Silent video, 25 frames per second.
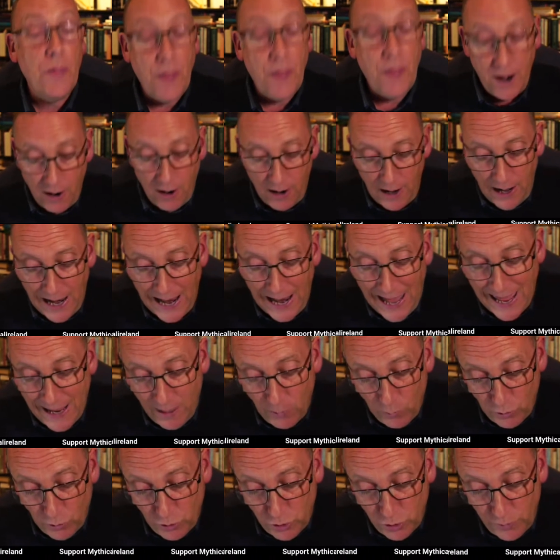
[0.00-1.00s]
their
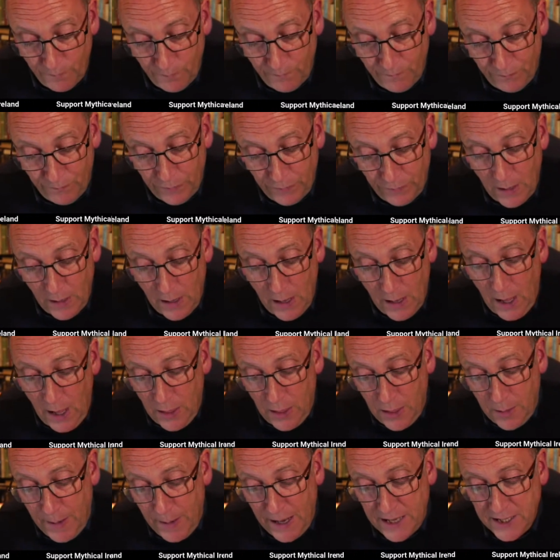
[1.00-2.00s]
language.
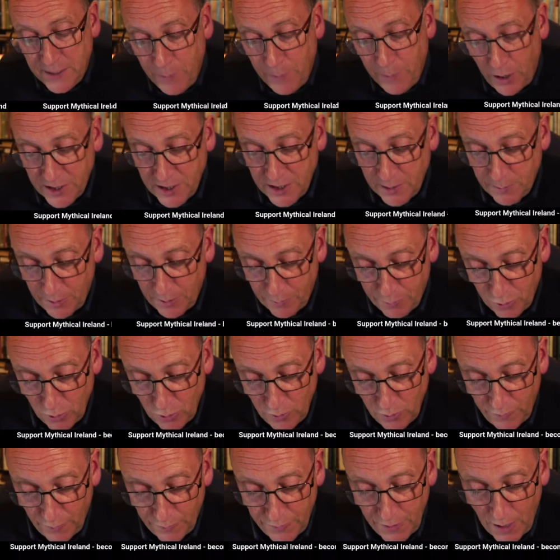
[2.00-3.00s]
The best possible
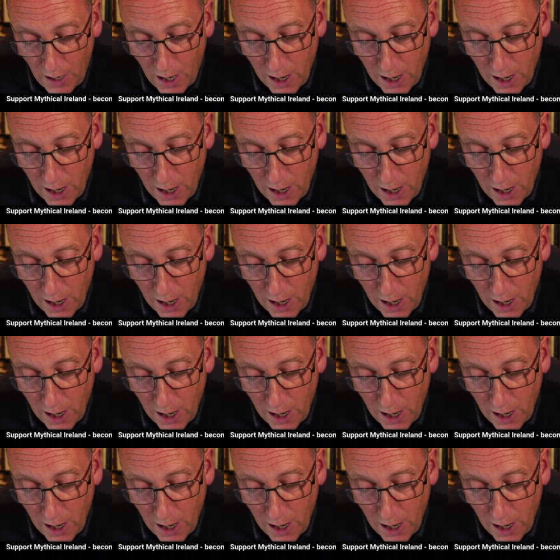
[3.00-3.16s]
proof of the